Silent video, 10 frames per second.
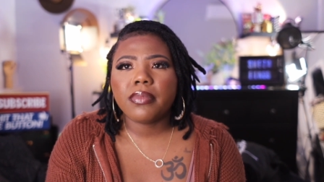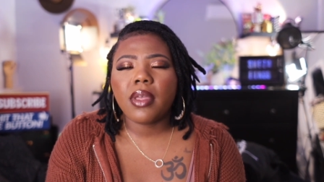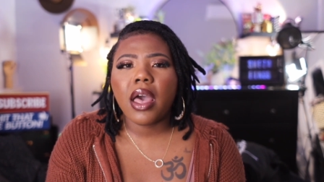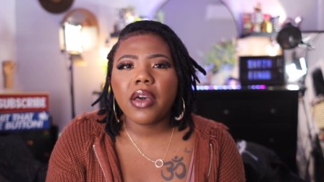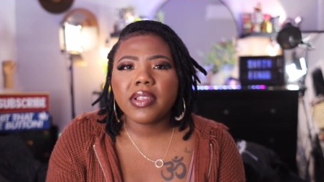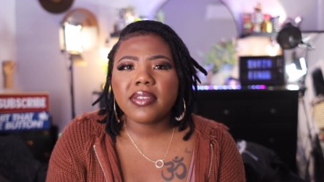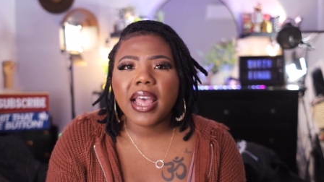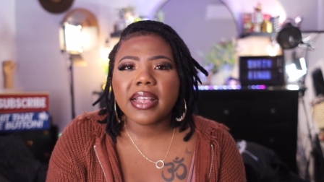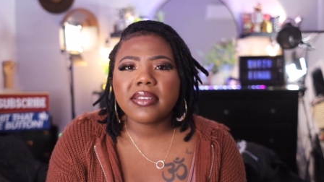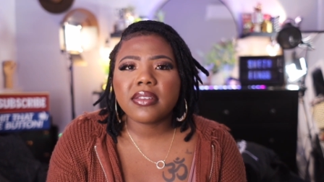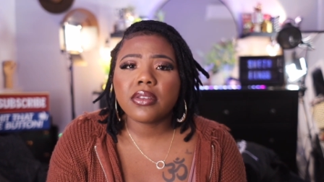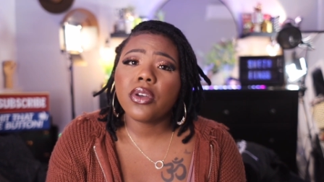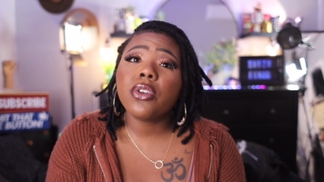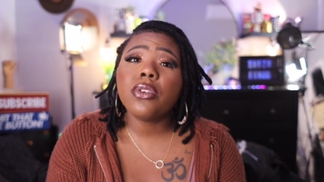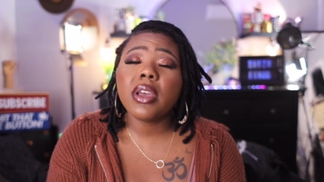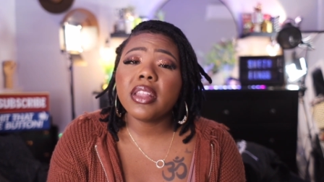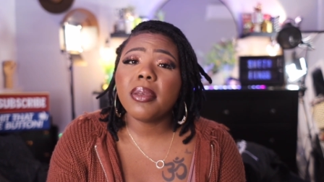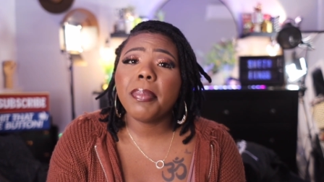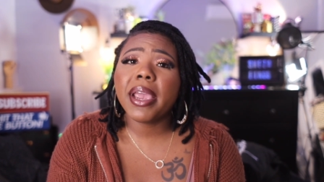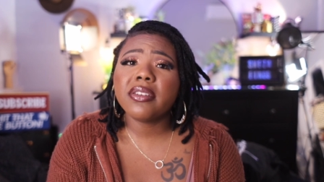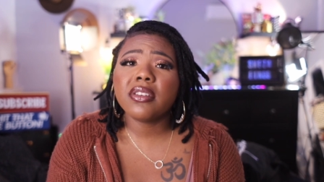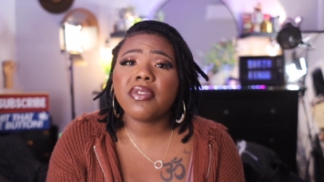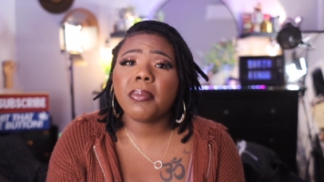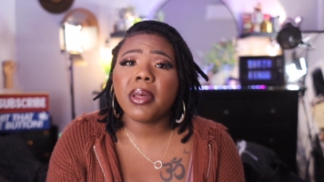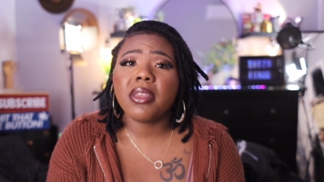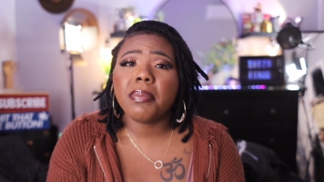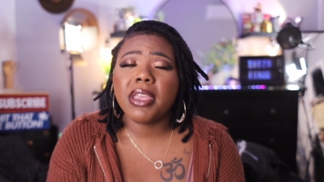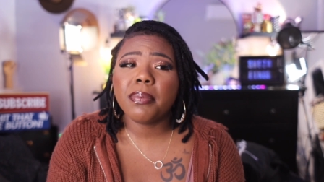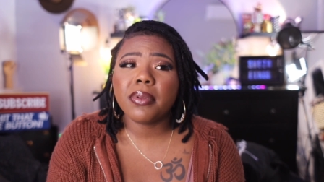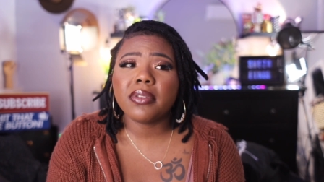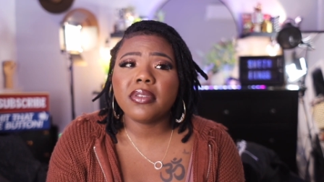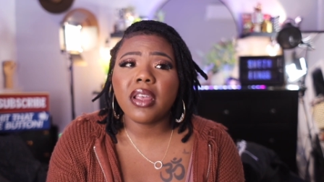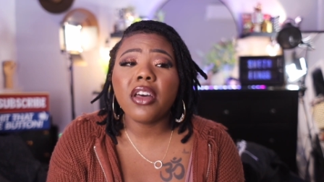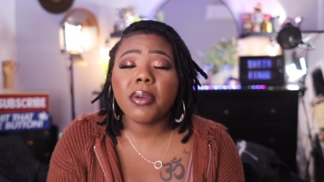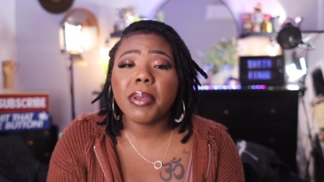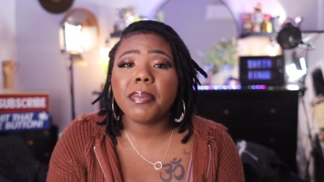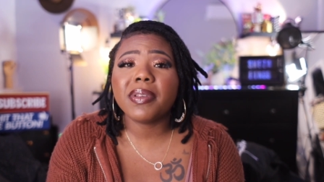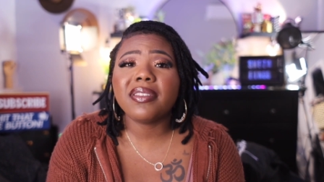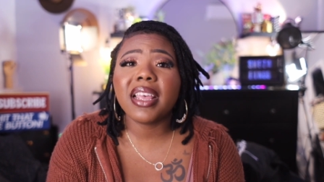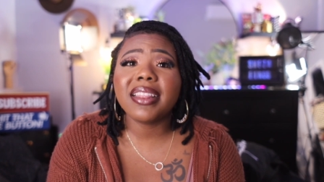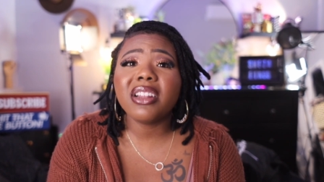how the sizes look, you look at the pictures from other people send.